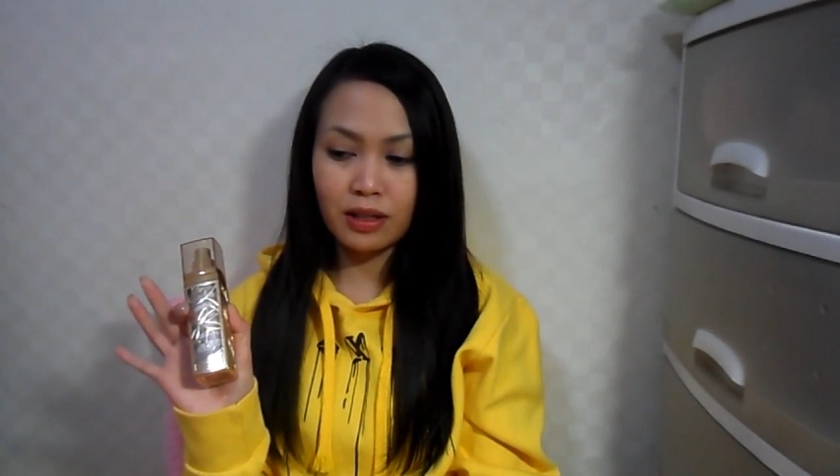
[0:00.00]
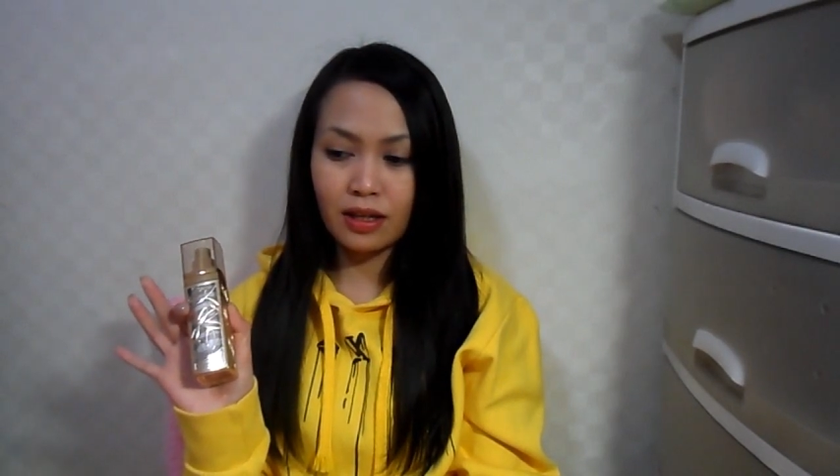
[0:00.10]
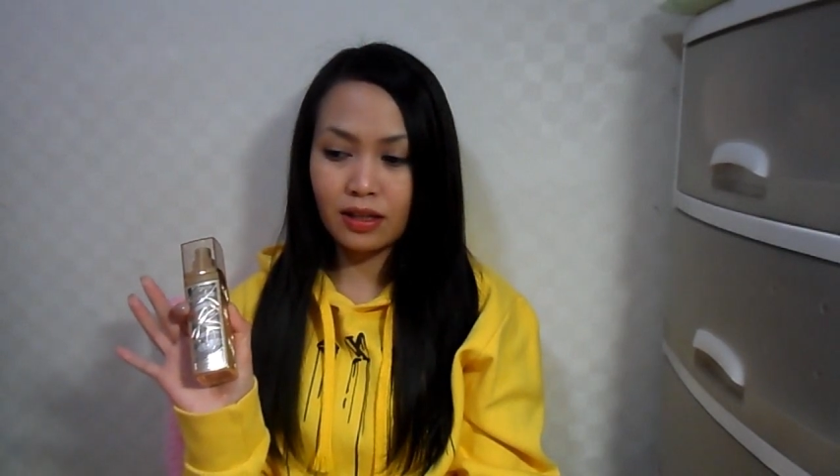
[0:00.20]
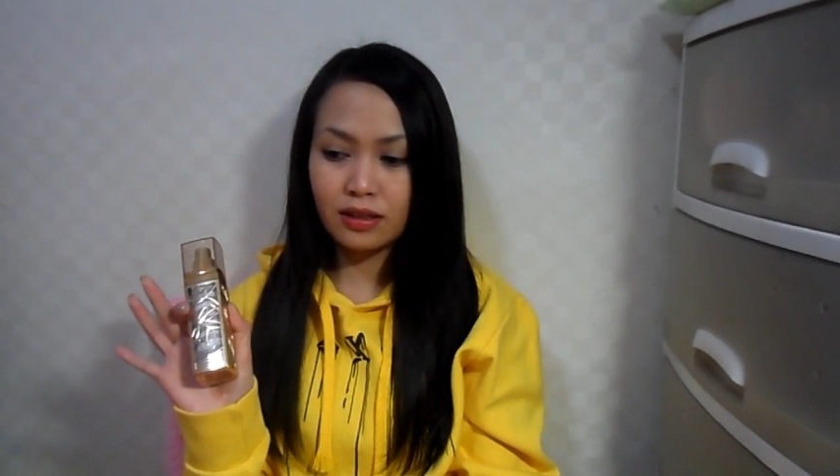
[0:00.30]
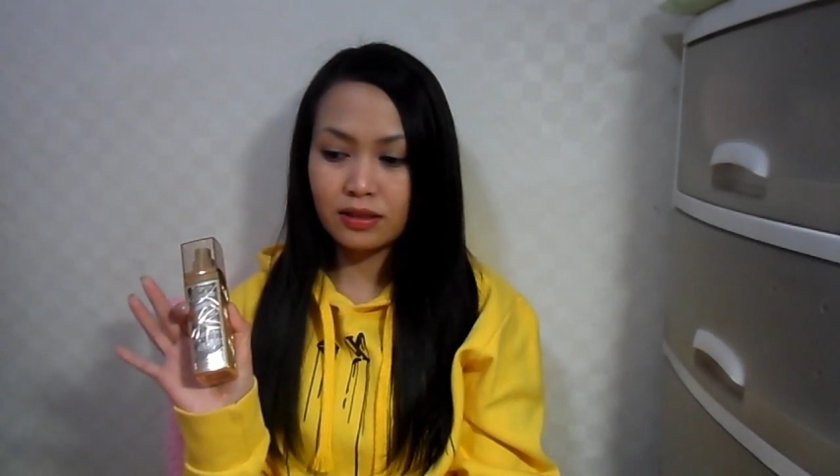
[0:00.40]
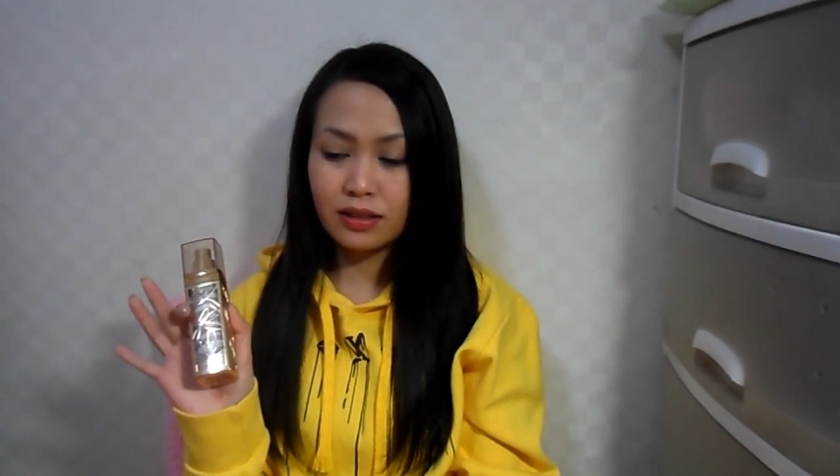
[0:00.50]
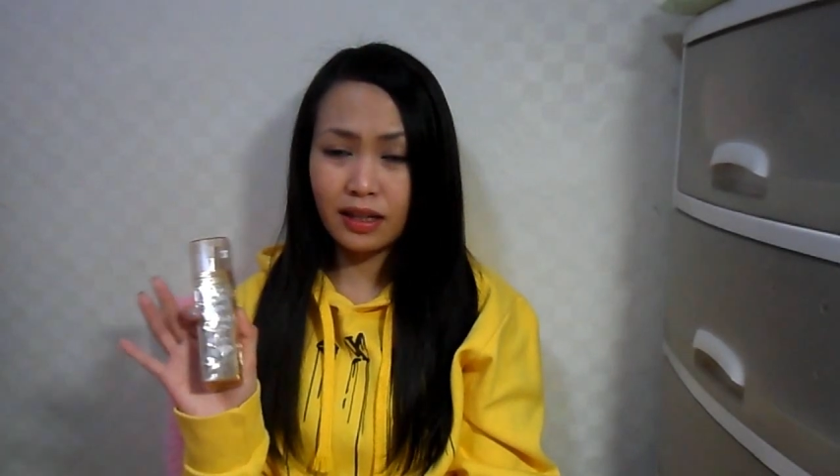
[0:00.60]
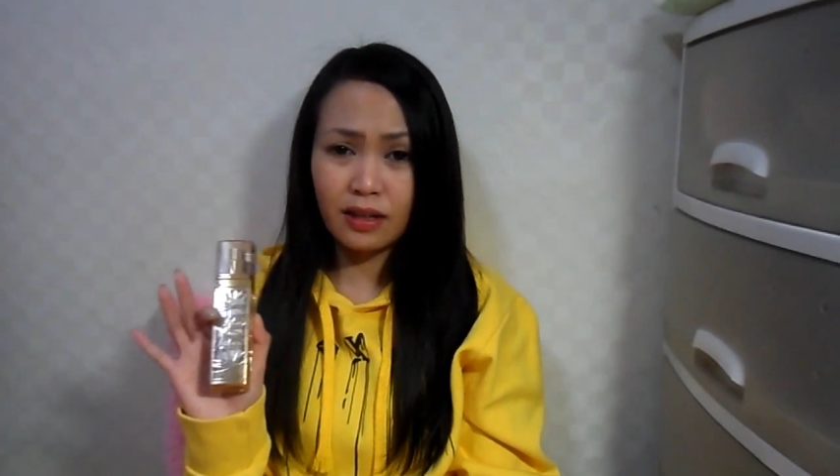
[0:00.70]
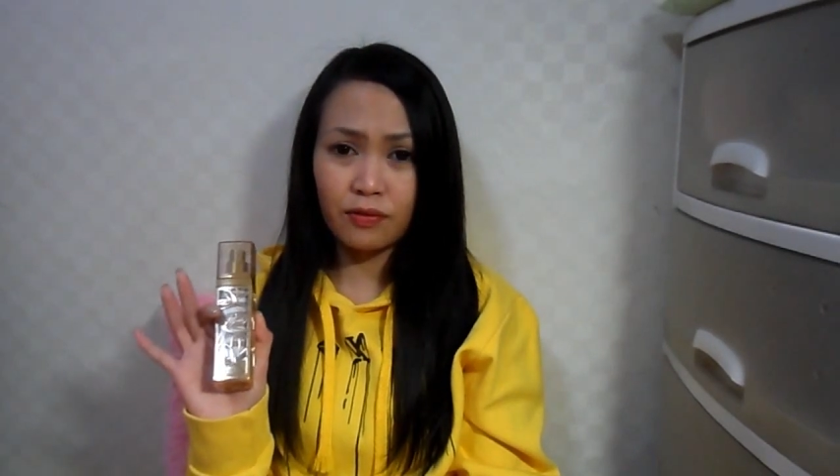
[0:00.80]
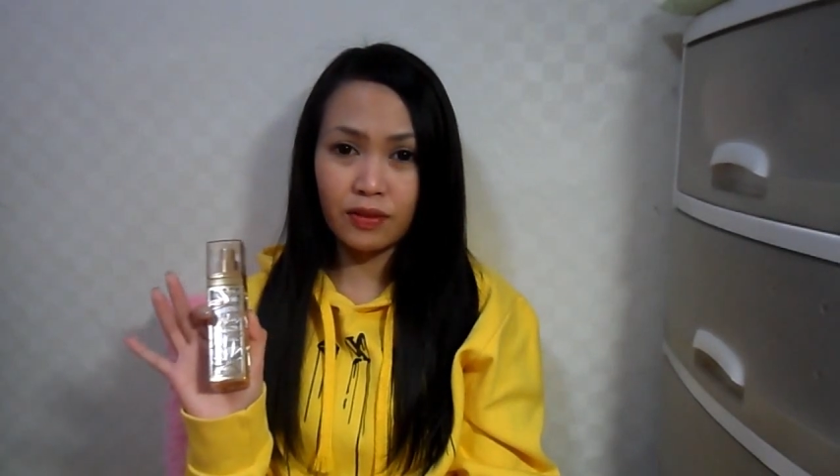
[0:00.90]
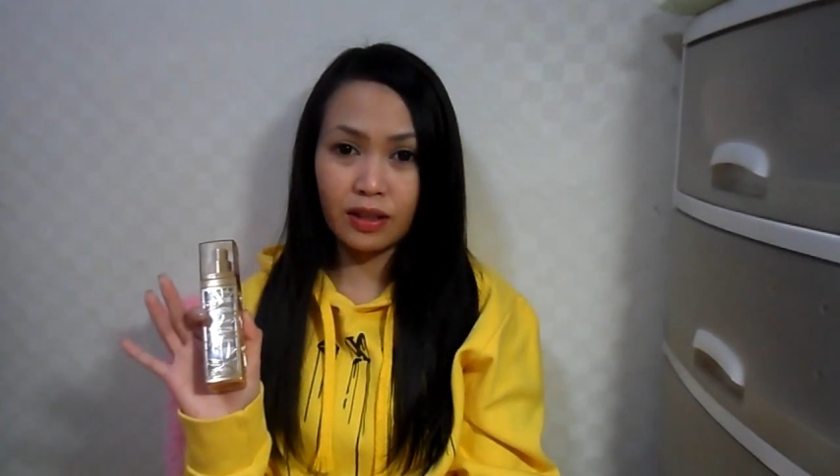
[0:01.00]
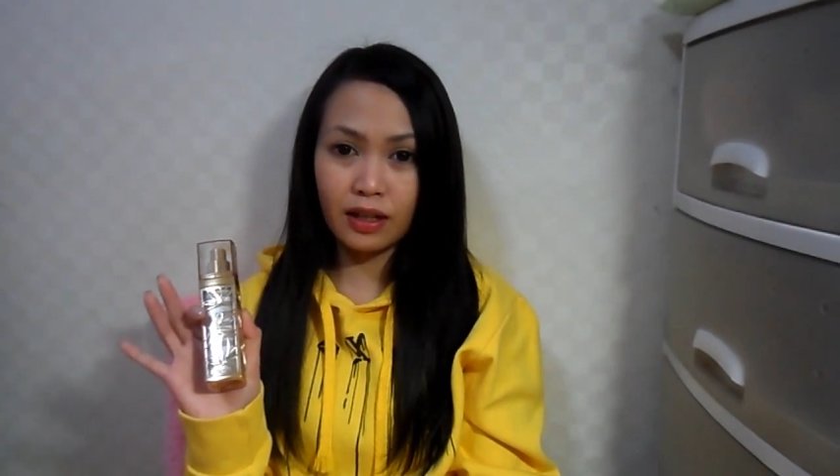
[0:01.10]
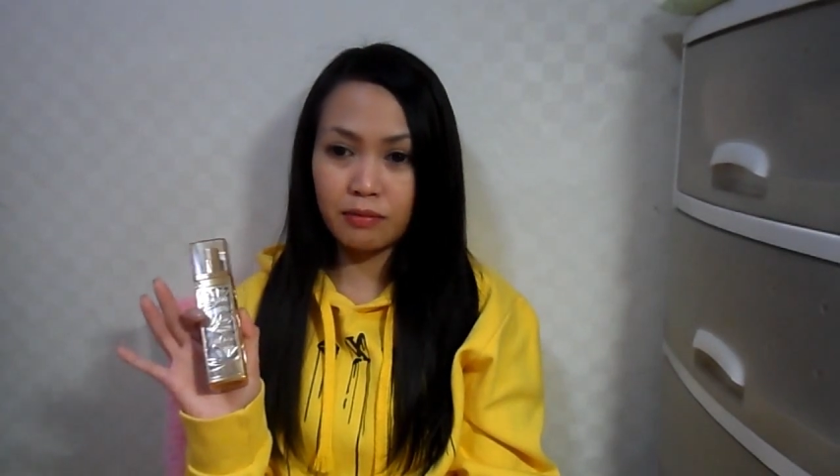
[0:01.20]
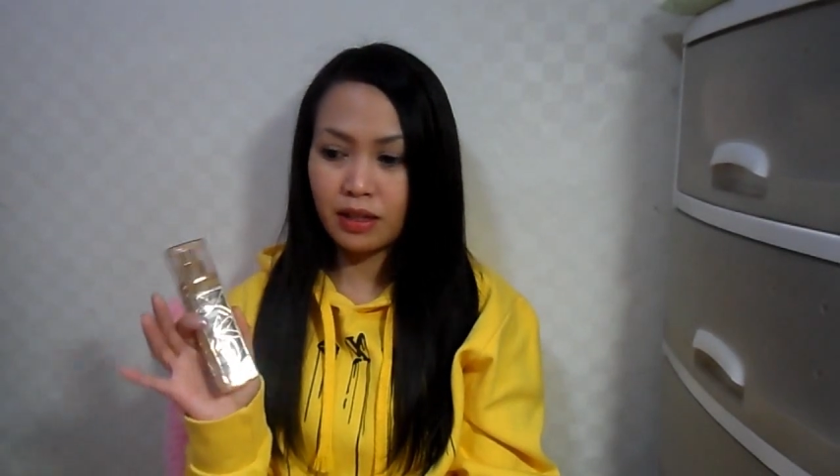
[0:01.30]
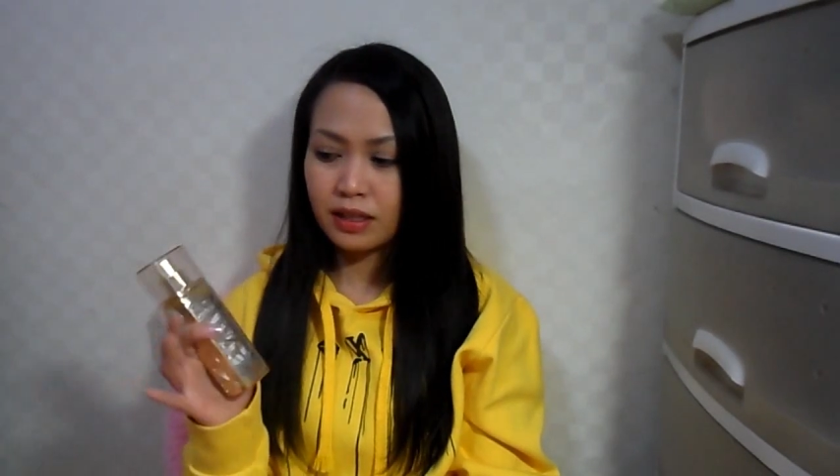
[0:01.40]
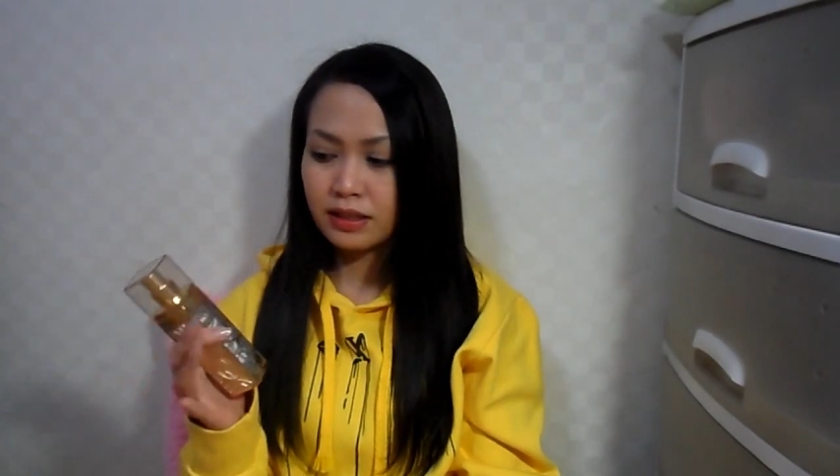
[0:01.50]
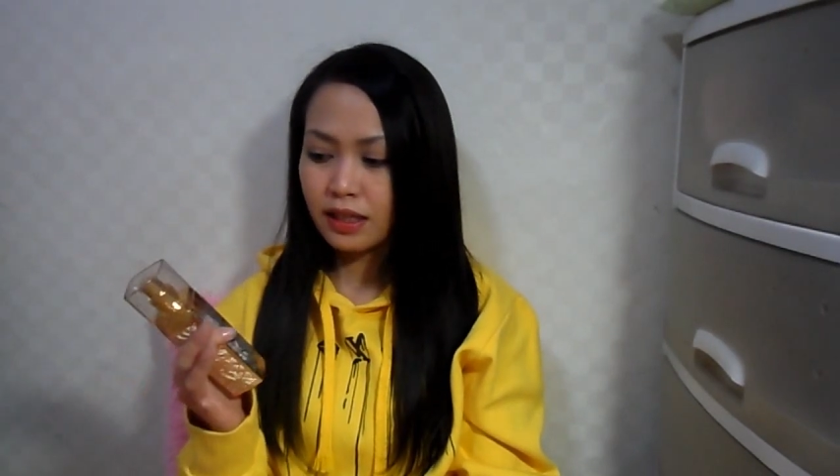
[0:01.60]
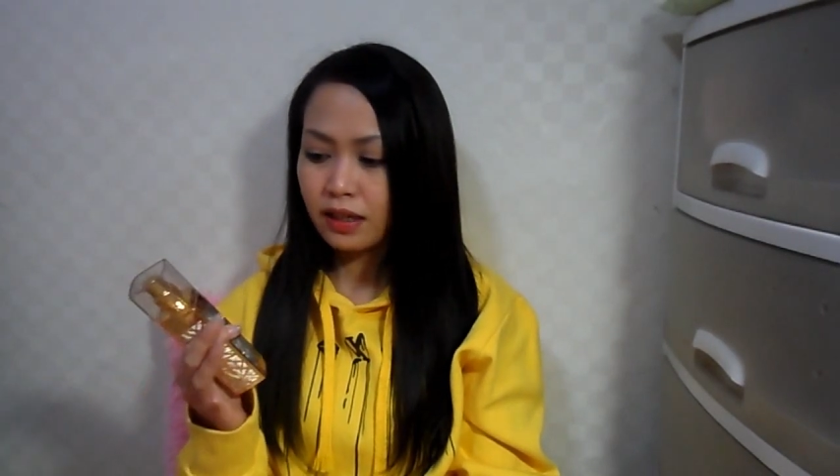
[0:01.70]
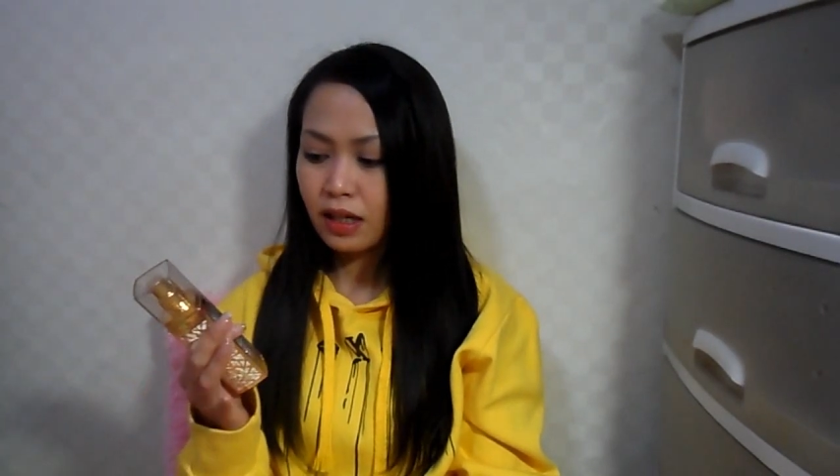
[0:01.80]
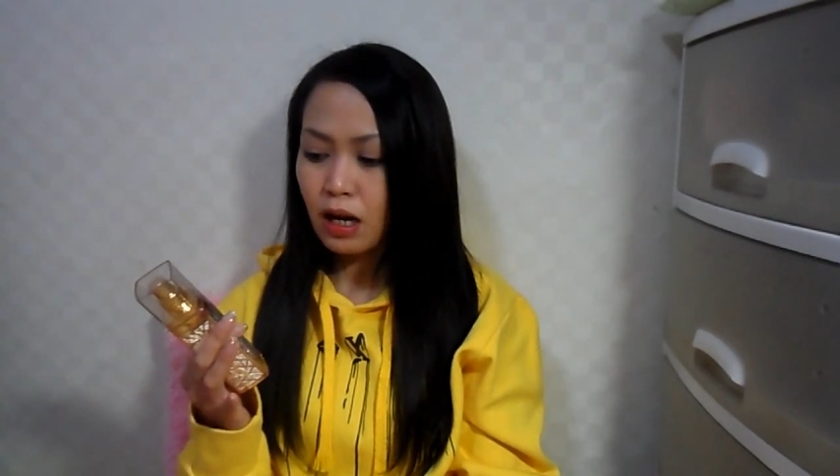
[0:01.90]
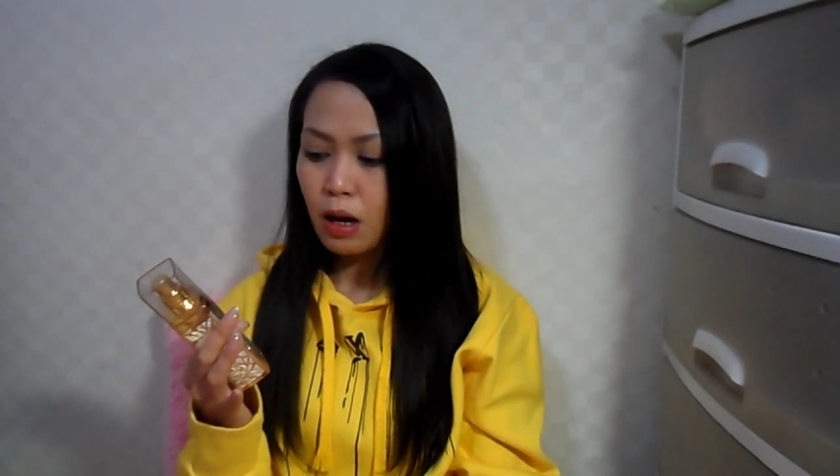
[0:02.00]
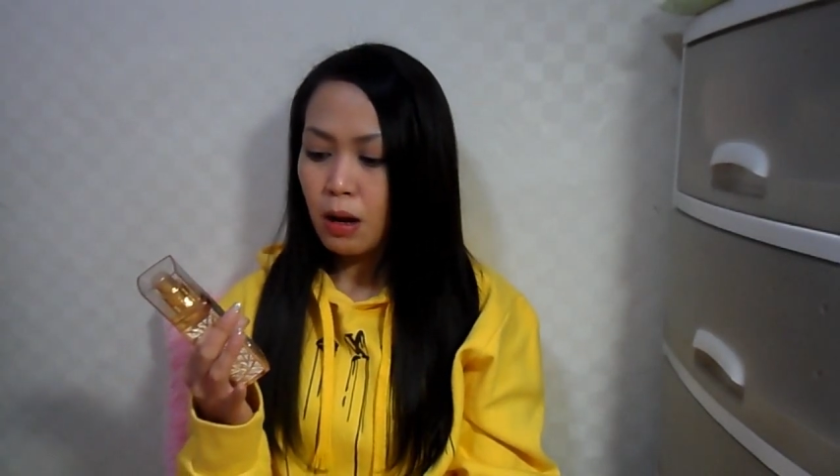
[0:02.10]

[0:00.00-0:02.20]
because I kind of feel like I'm getting sick.